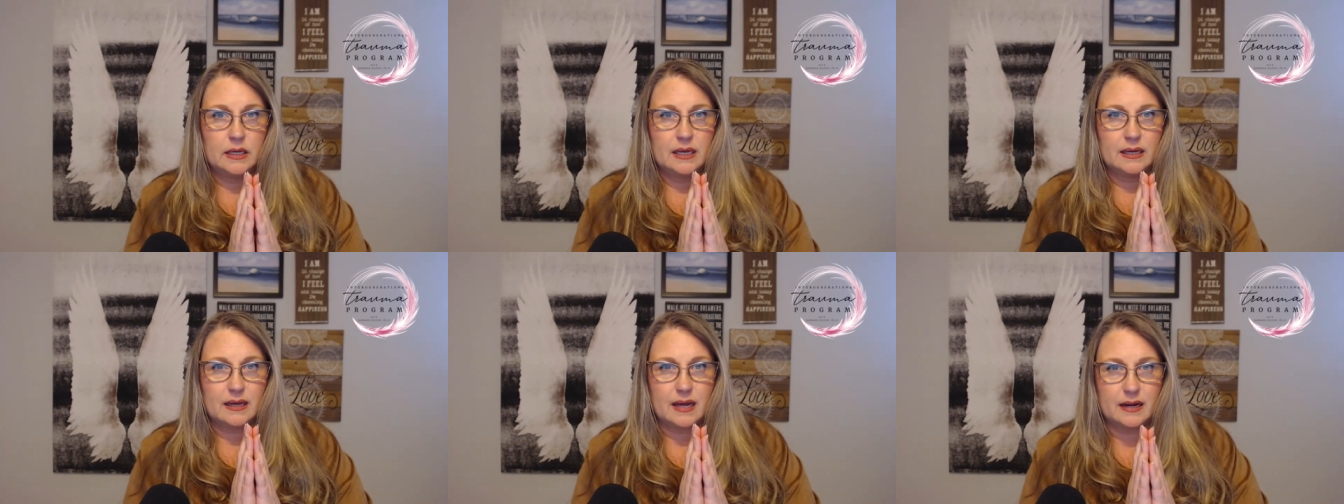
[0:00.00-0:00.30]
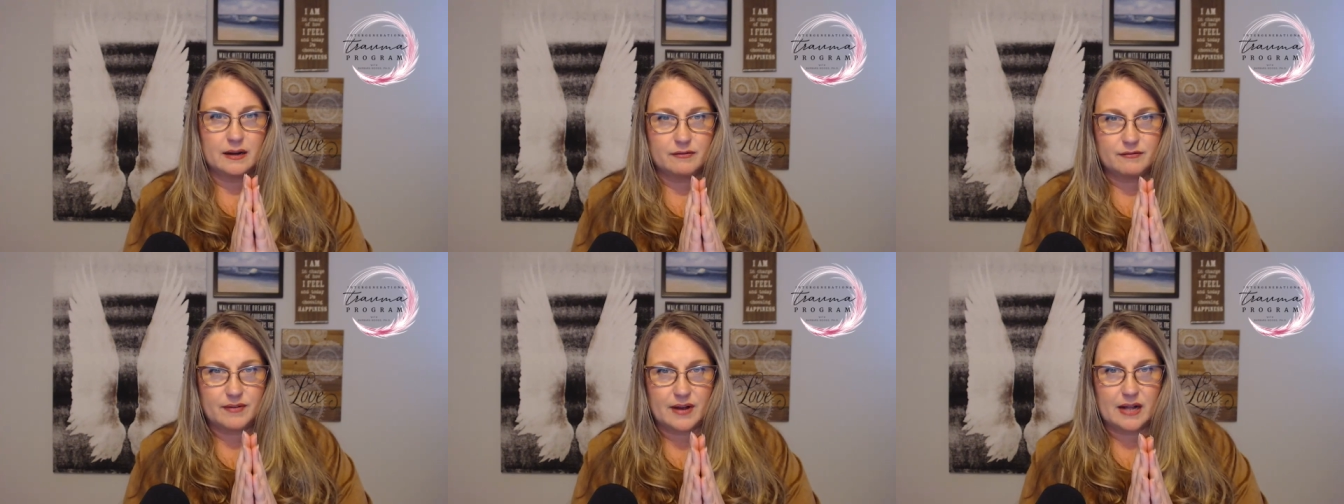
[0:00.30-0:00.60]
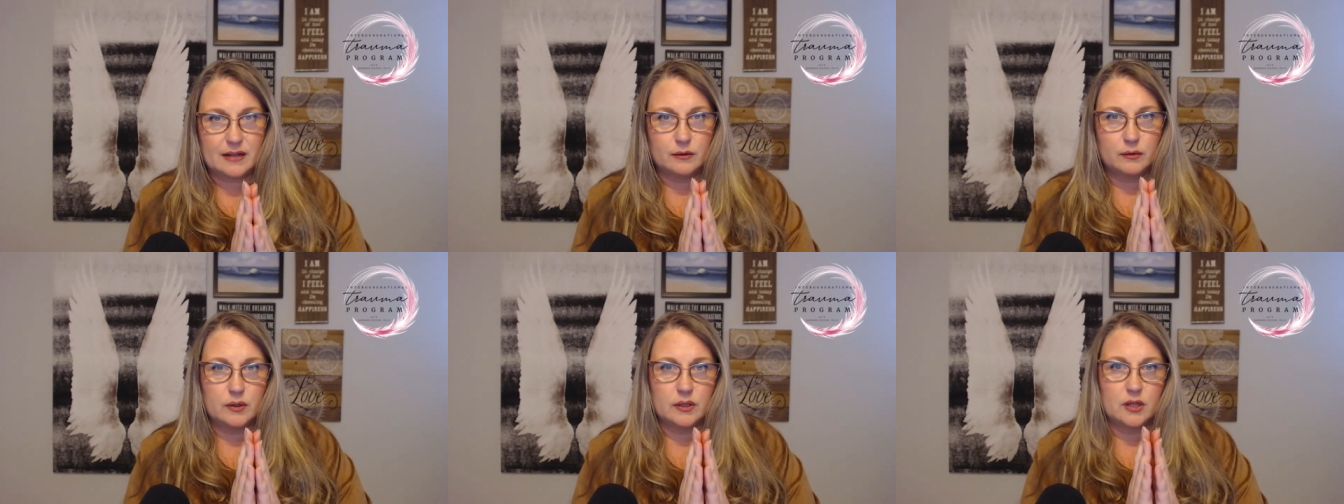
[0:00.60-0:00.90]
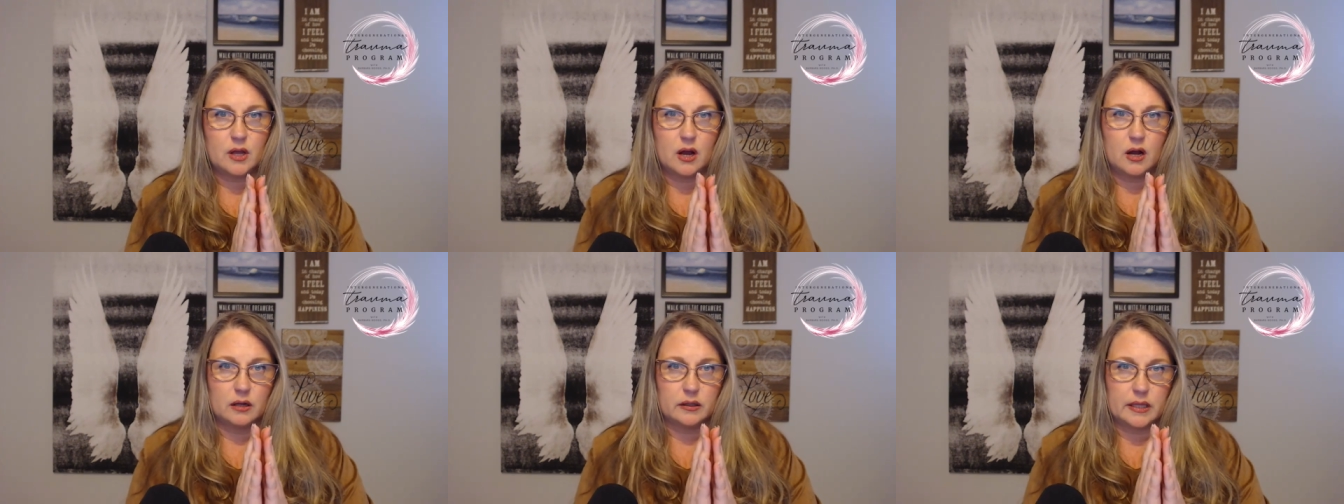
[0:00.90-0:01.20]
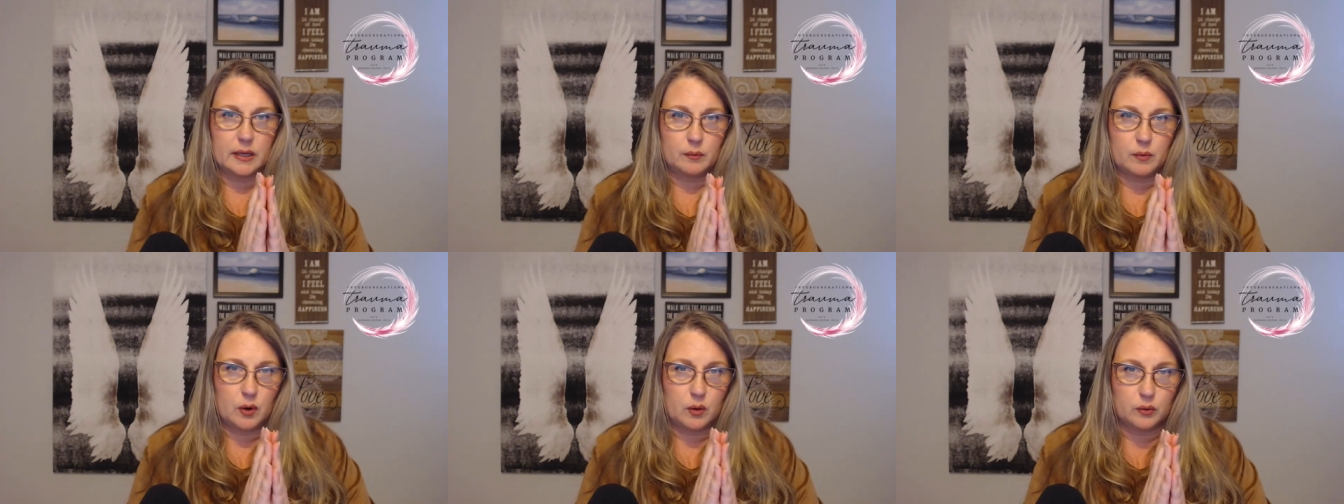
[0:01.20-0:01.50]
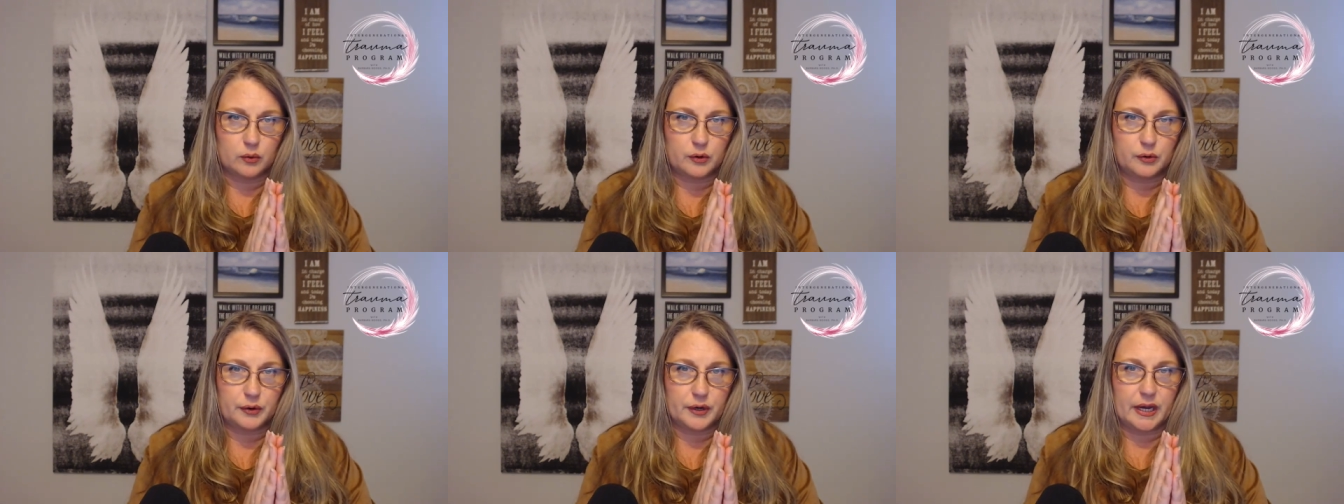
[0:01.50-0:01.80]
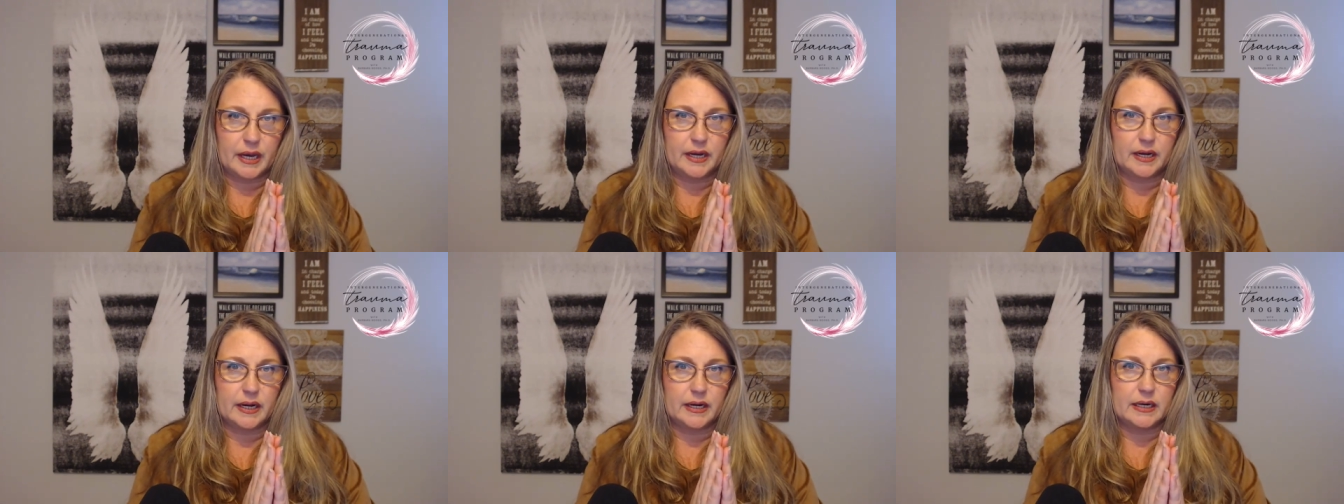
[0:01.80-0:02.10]
kind of follow along, they won't
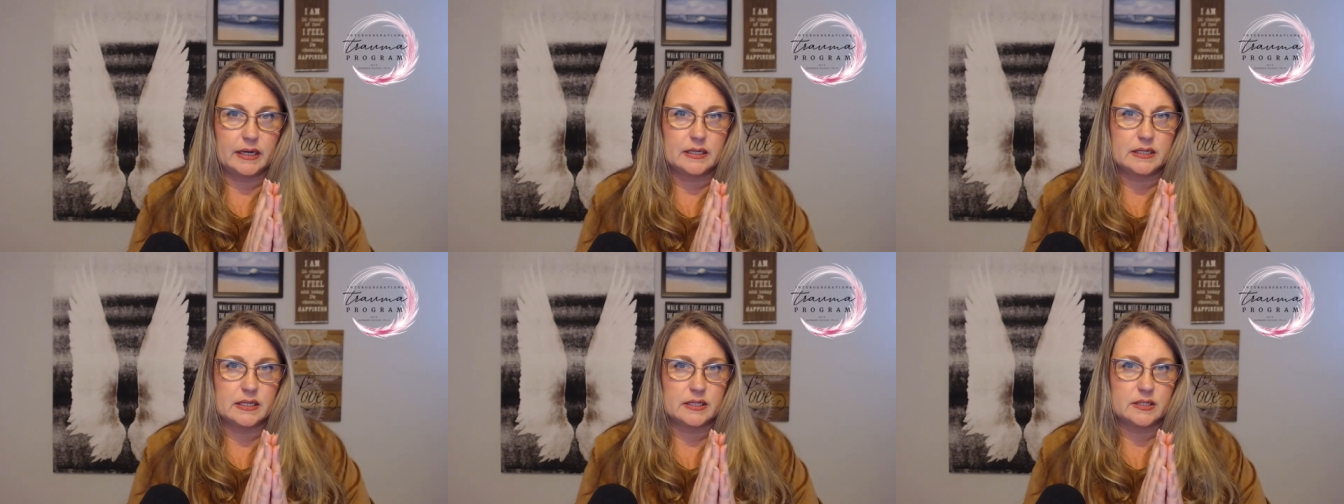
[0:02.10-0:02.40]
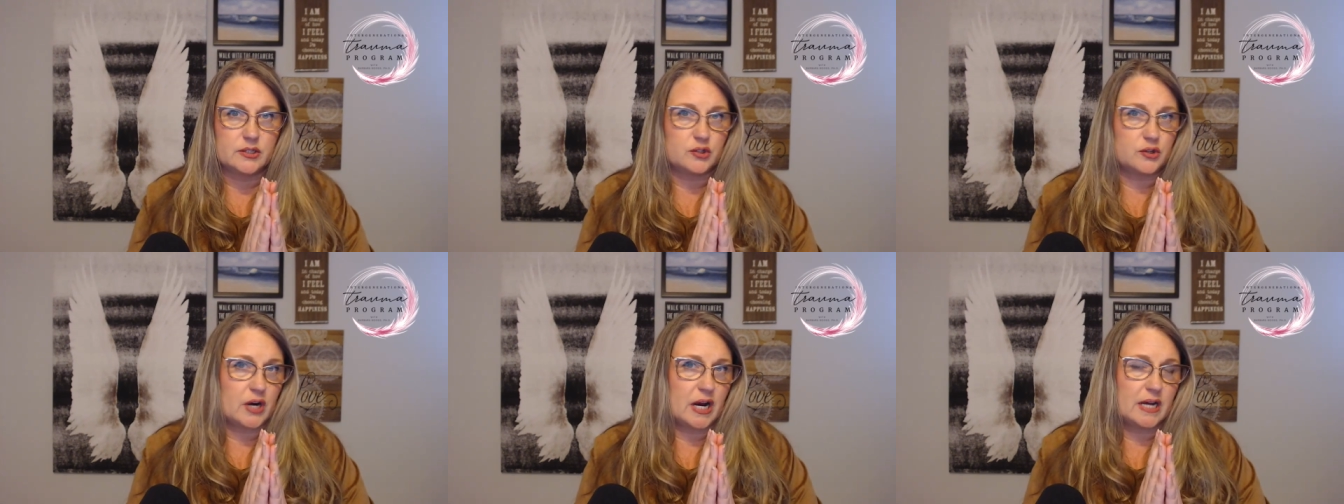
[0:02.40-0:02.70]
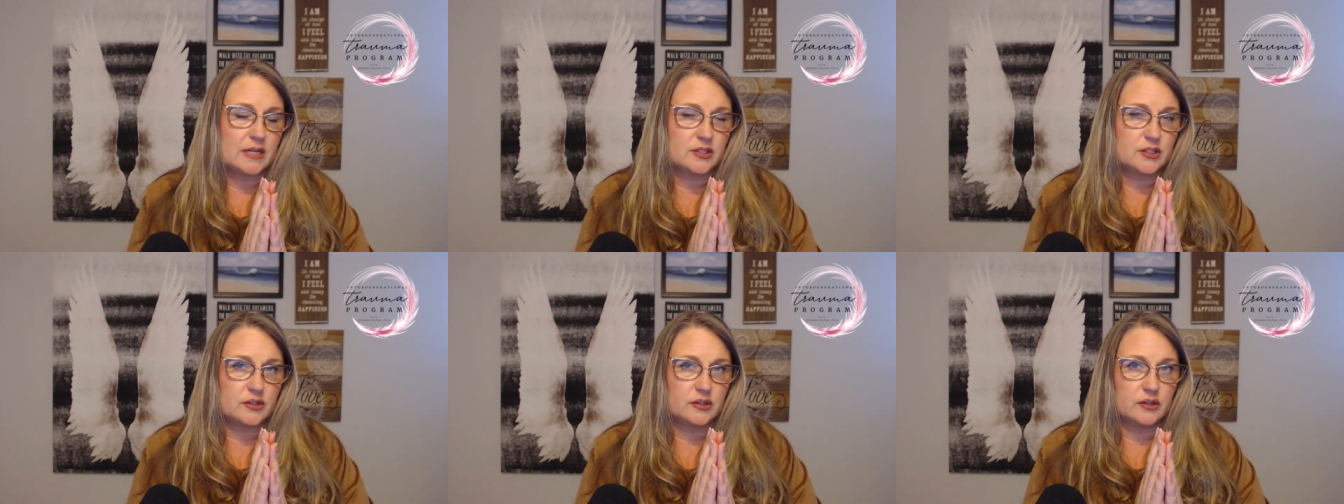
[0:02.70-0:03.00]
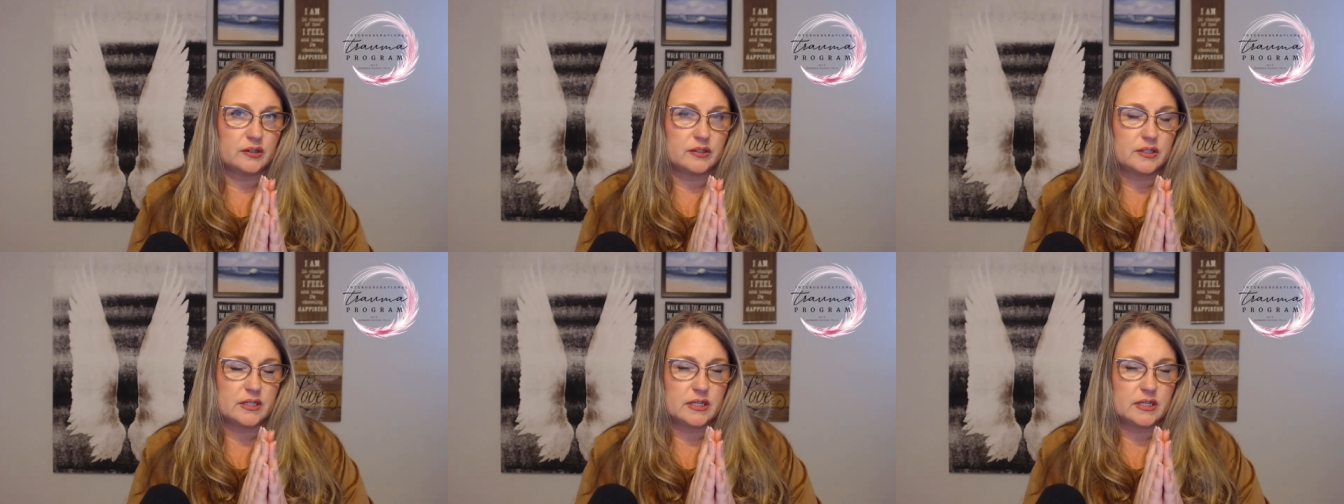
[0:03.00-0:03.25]
create any distress or